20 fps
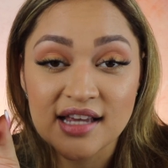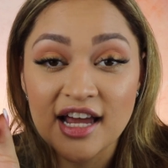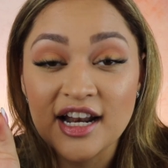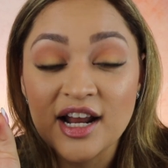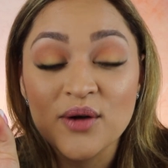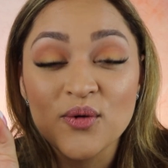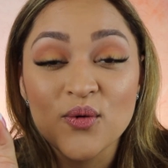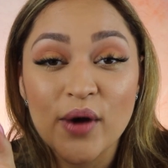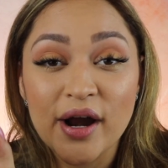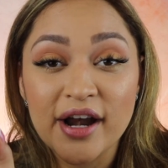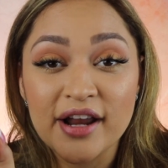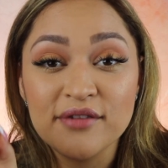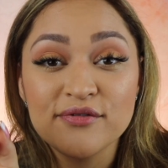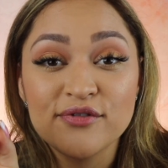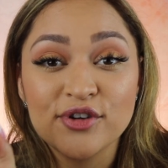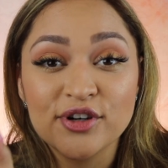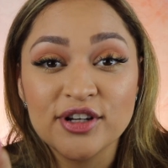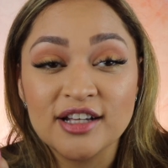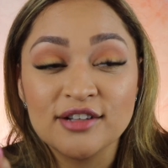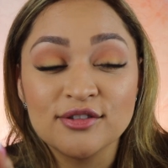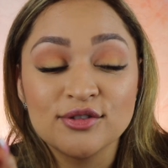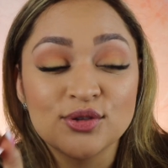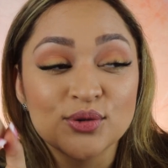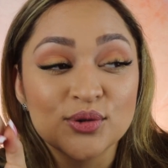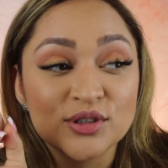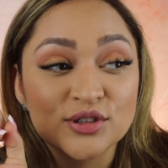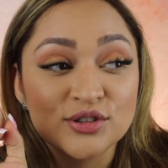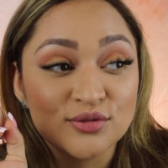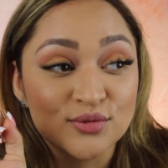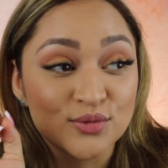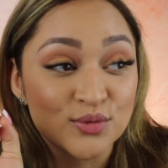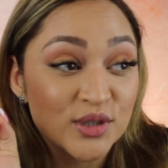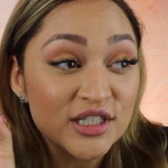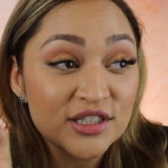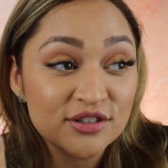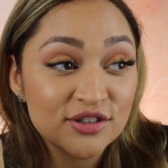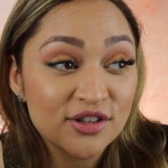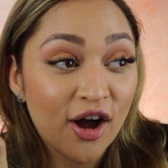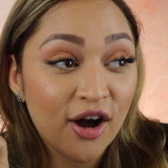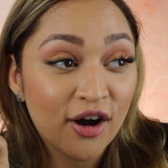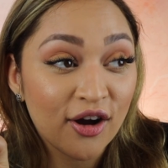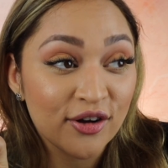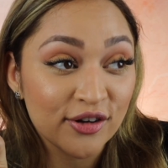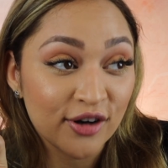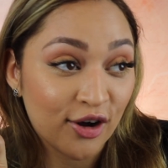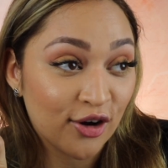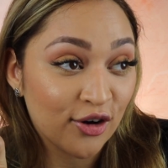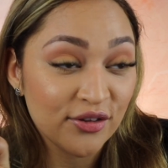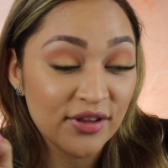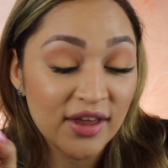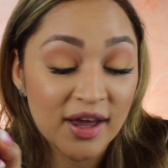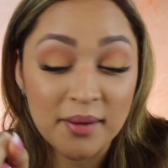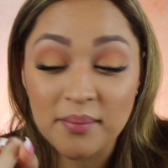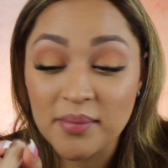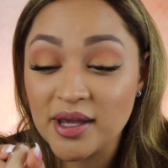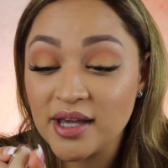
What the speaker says: and I'm waiting for them to restock on all of them,